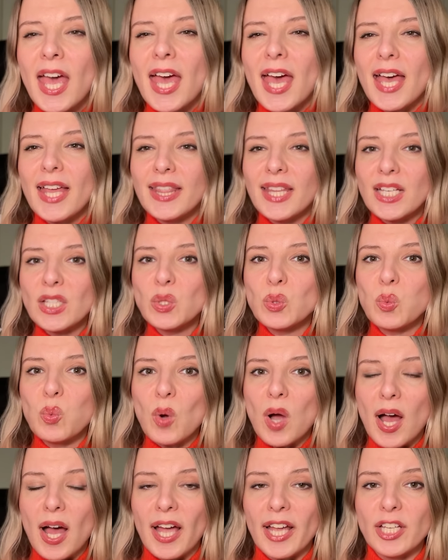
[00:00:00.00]
And that's
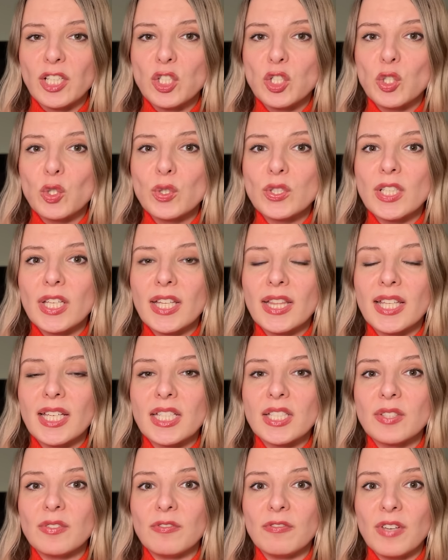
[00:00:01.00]
why choosing
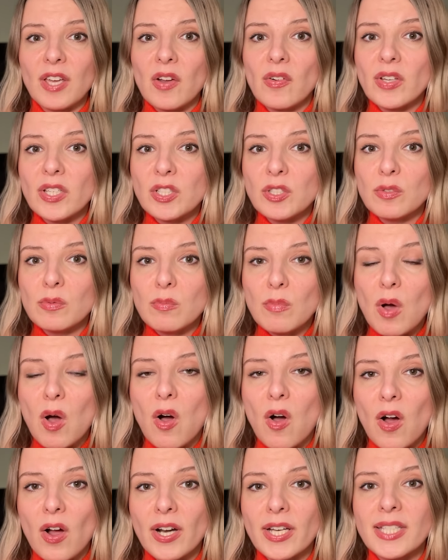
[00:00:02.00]
this very
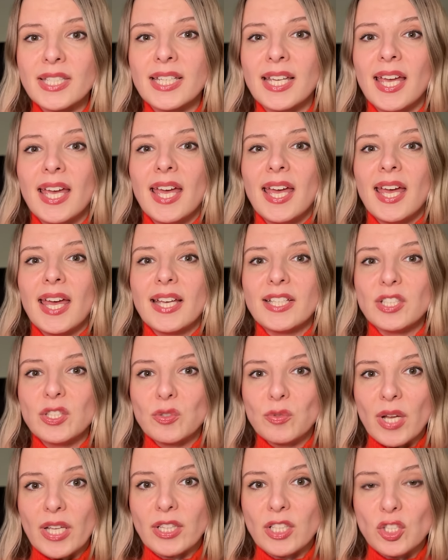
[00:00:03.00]
smart
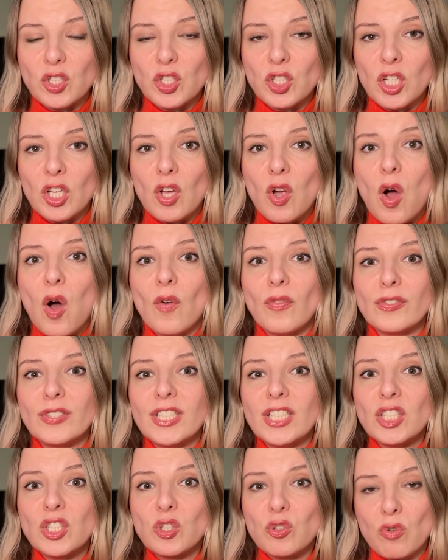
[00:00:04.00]
strategy of
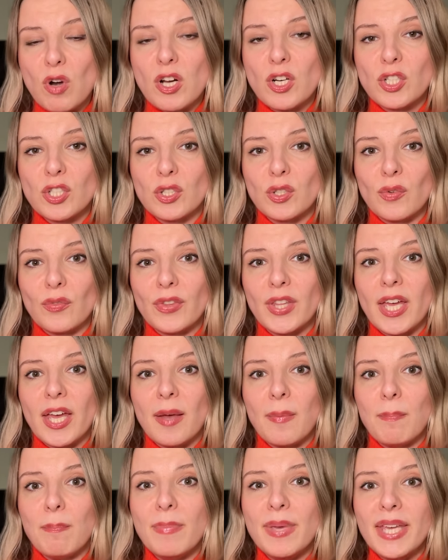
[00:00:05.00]
destruction of
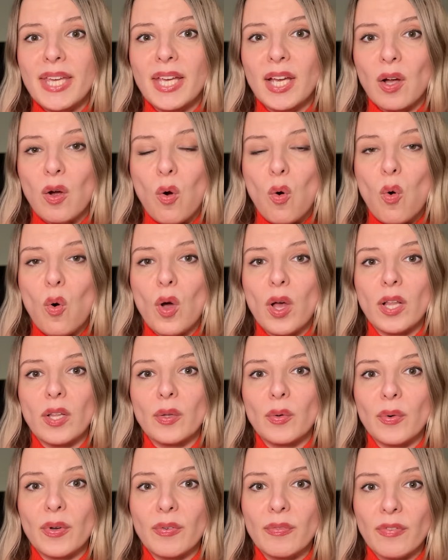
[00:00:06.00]
their big oil
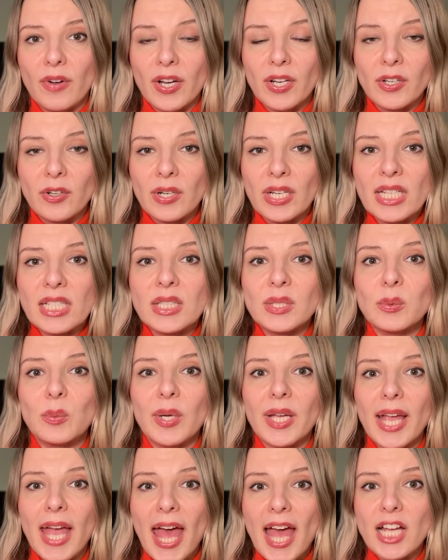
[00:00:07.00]
refineries,
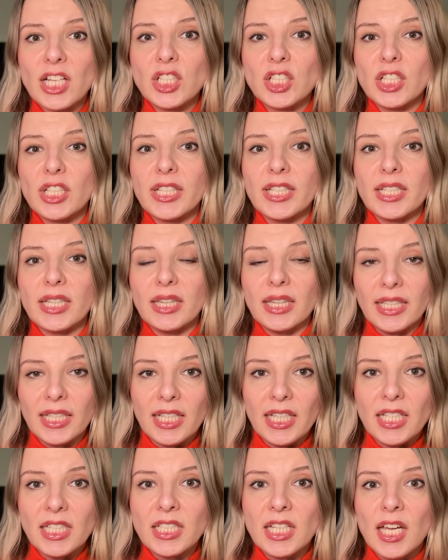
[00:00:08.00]
we actually
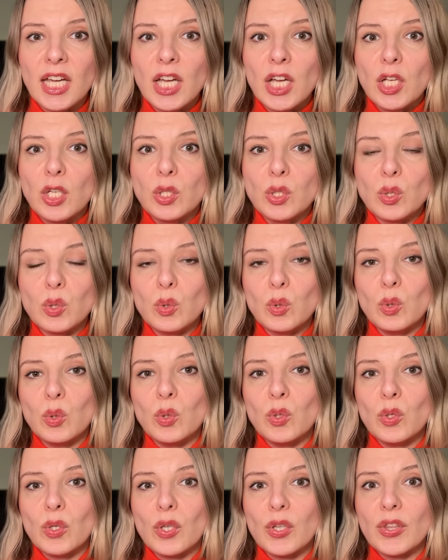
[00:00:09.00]
lead
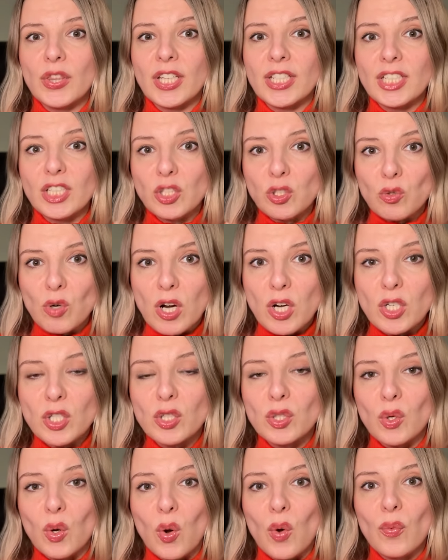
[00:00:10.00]
to the
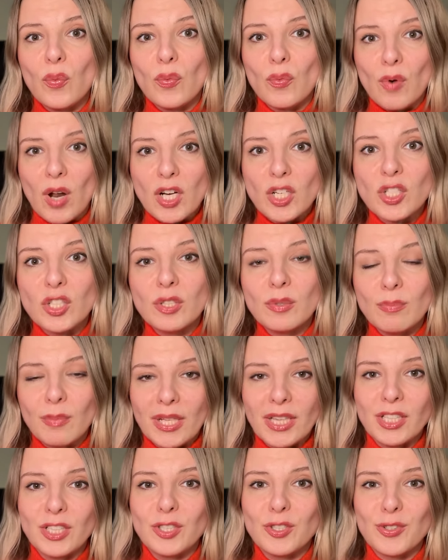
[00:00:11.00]
destruction of Russian
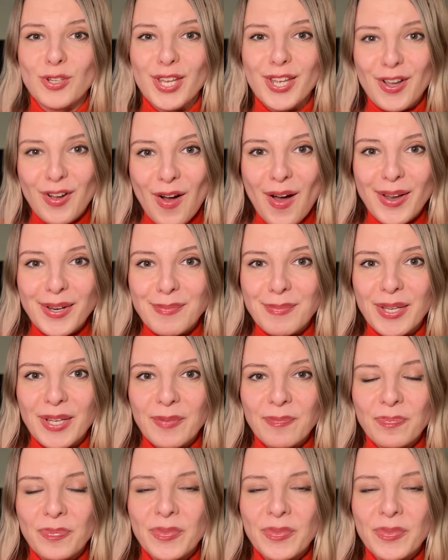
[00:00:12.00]
military economy.